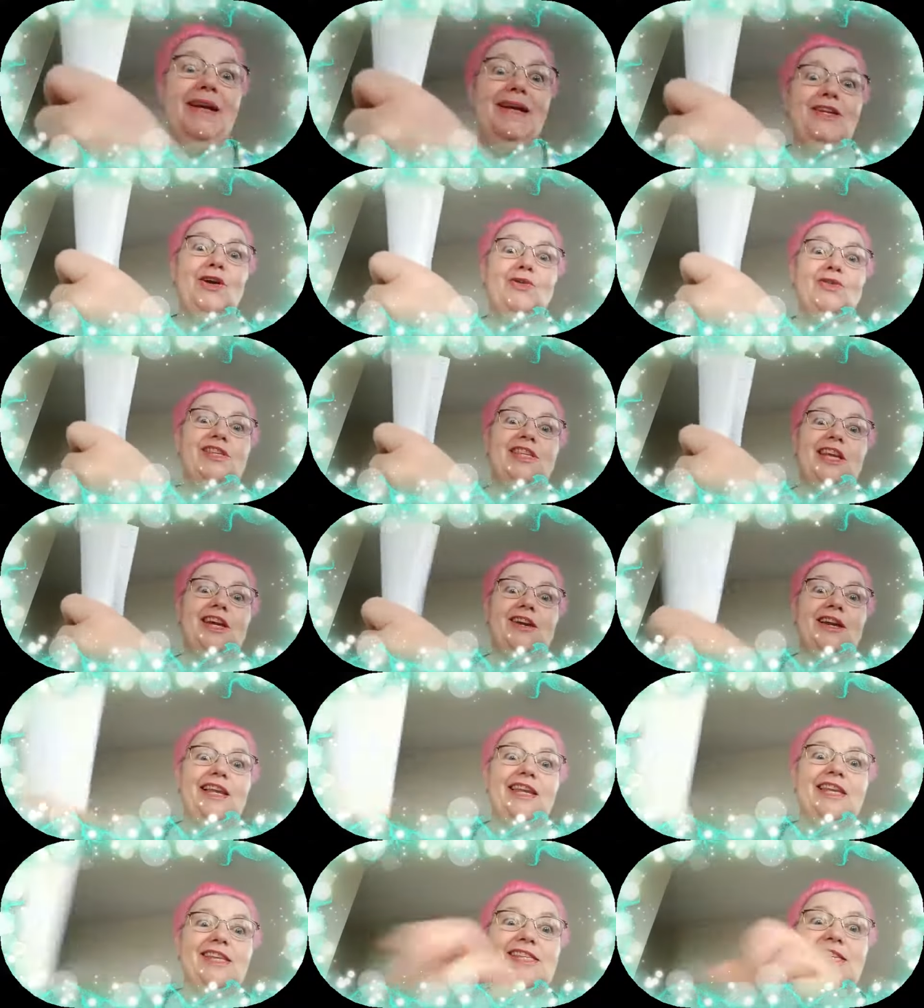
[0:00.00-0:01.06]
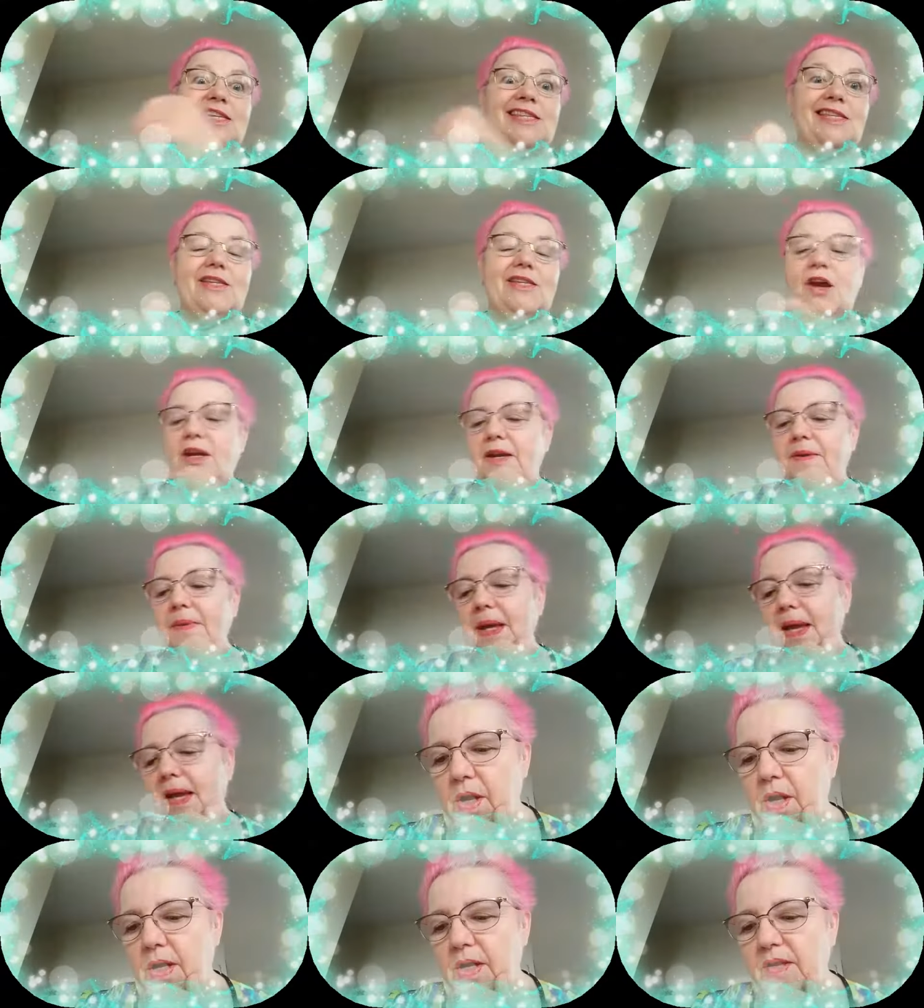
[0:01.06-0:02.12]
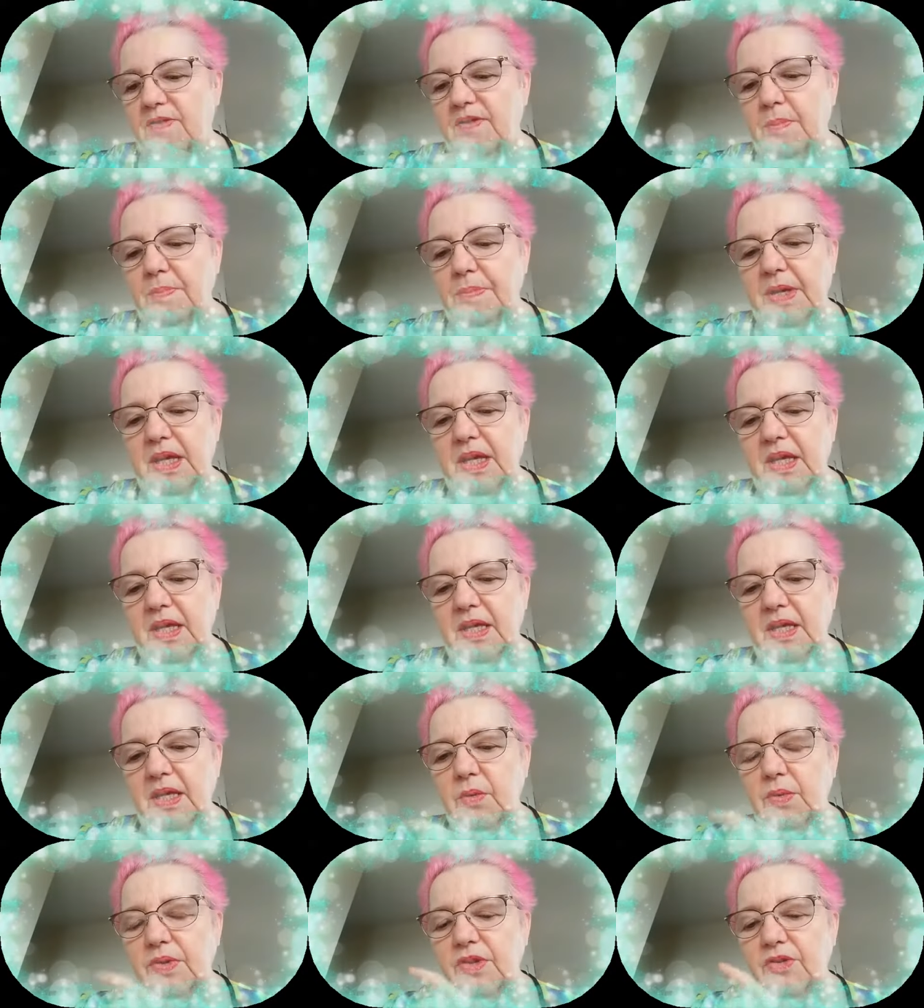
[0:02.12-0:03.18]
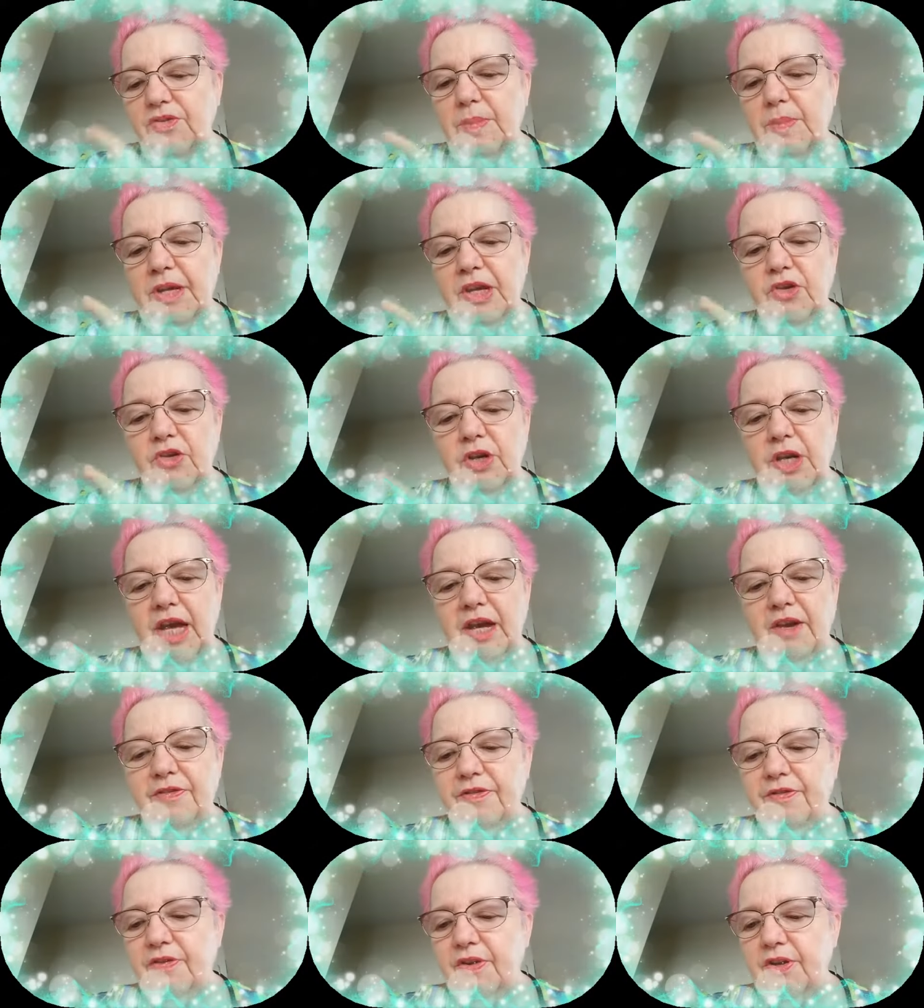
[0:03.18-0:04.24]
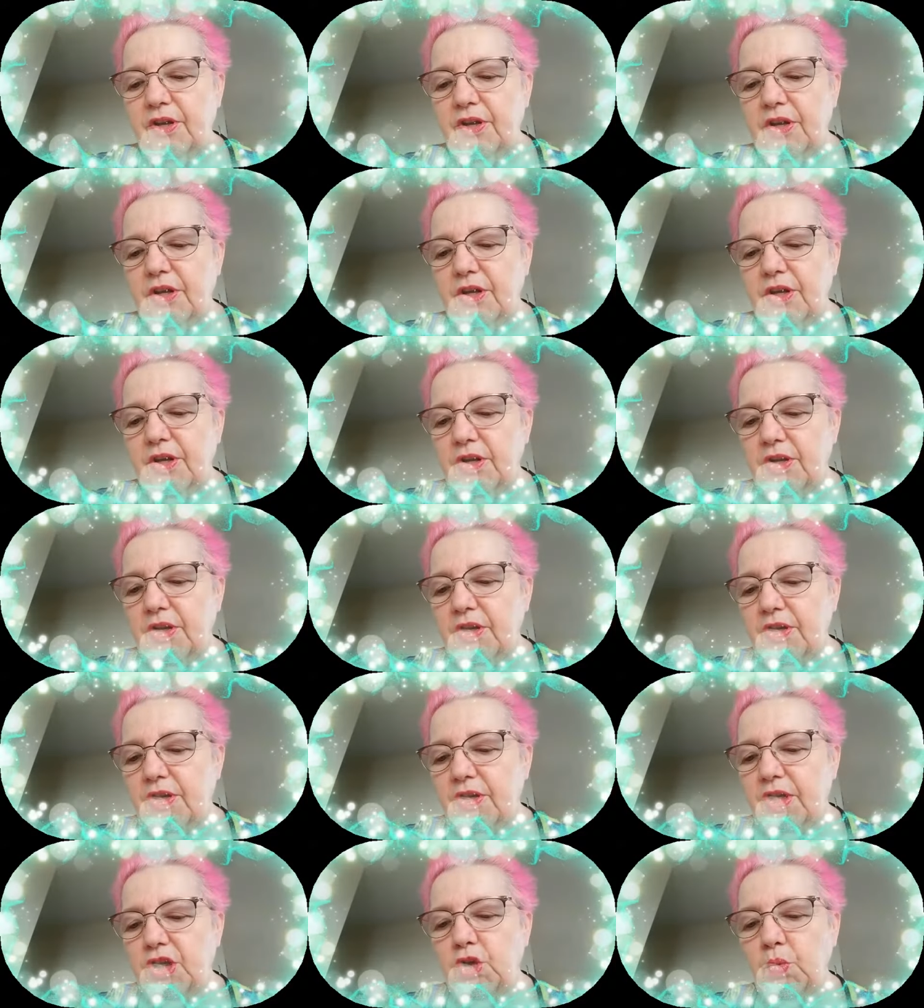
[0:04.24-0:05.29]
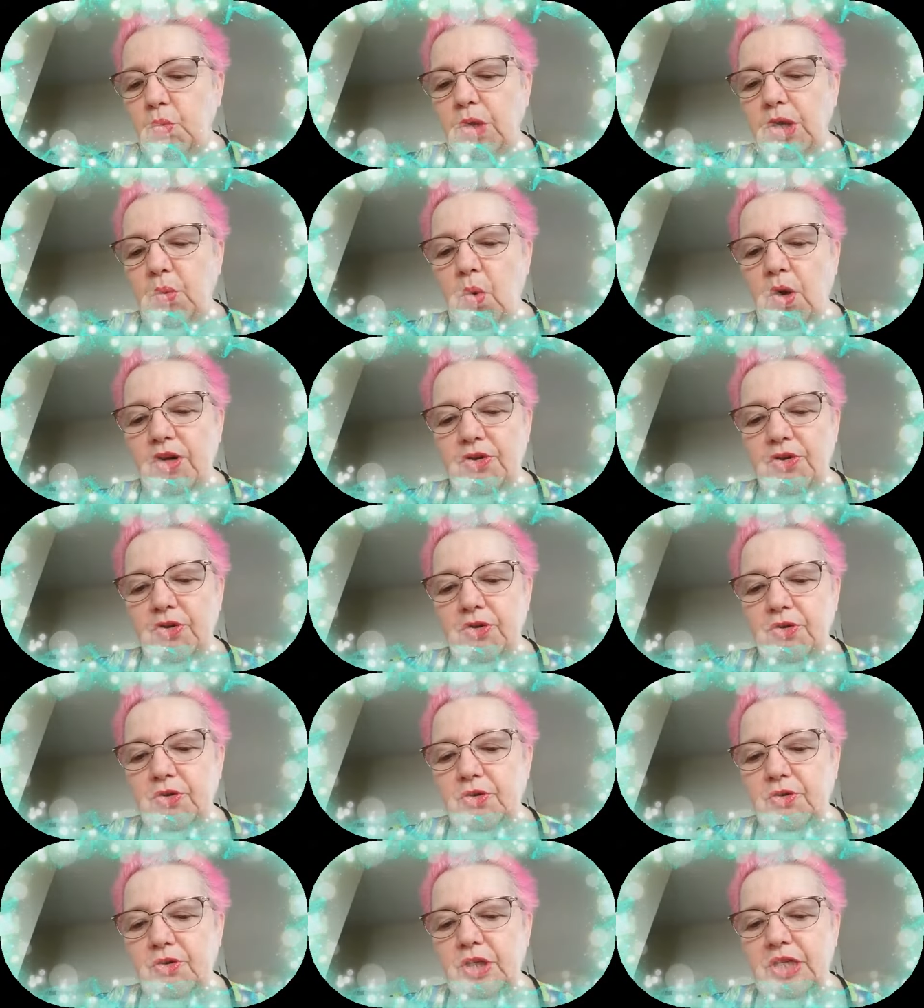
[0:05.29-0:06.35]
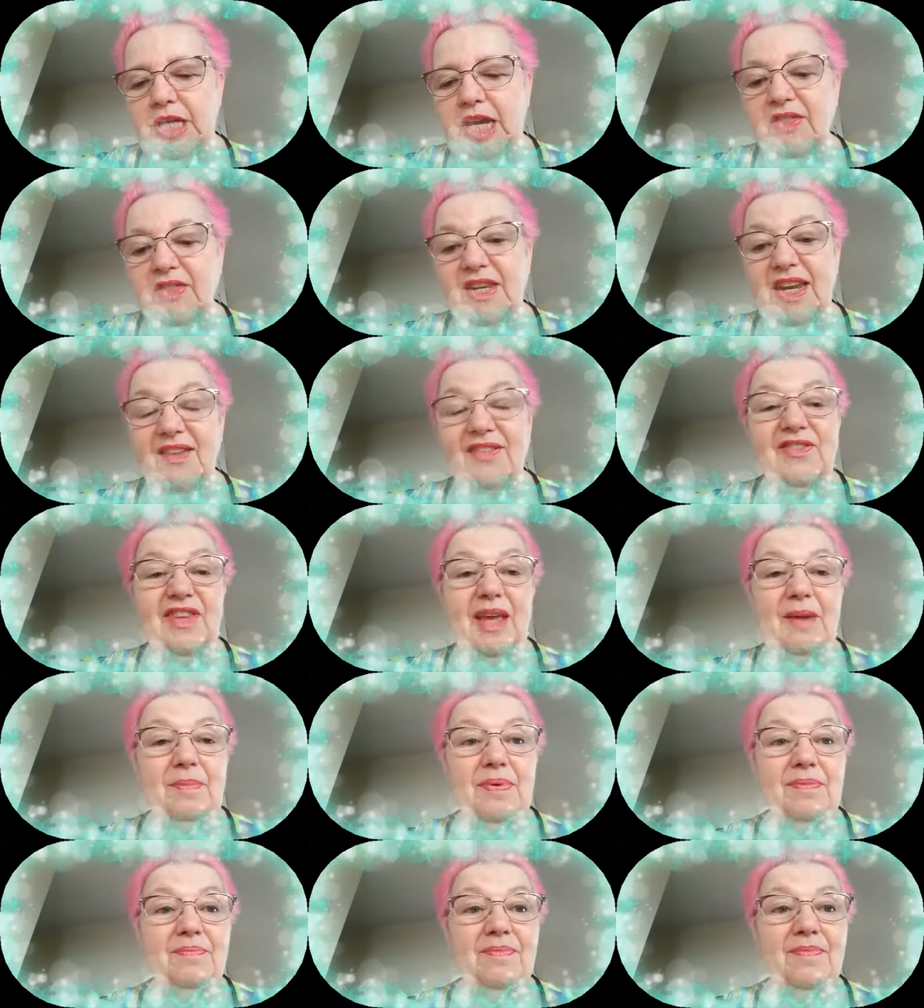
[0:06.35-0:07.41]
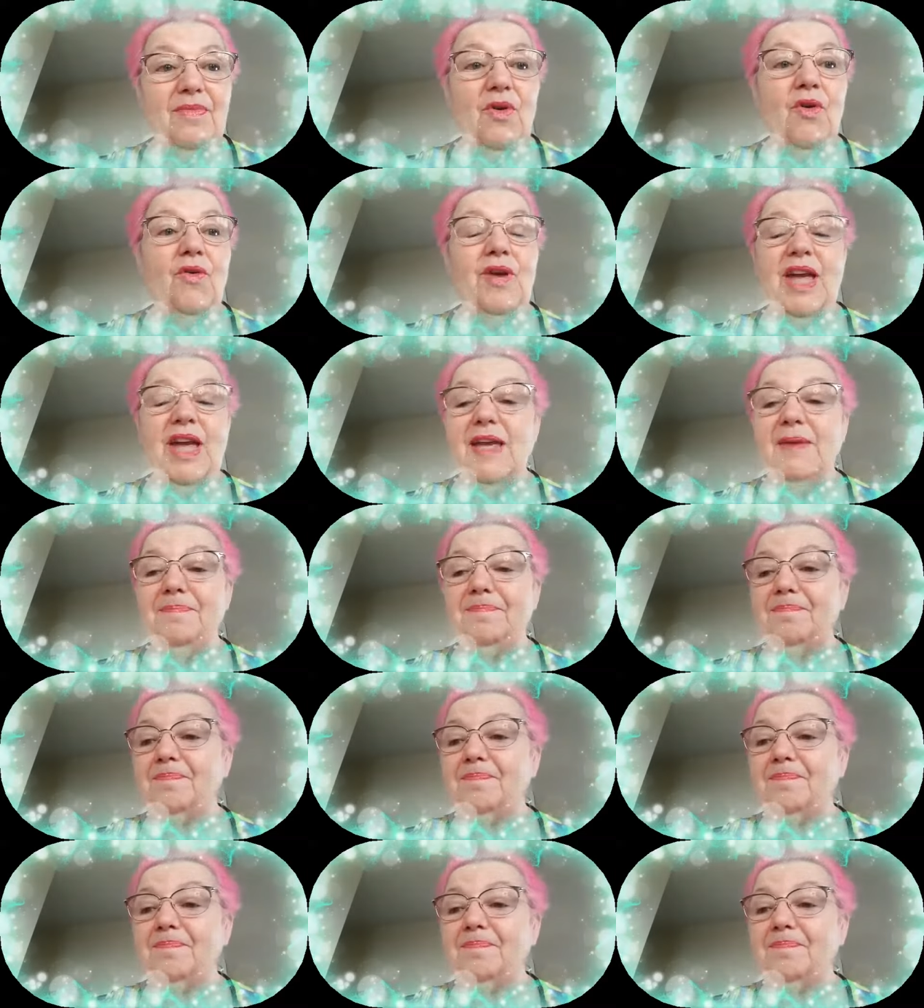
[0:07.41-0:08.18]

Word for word: notes here, let's get started. When there's something in your life that you really wanted to take the next step, okay?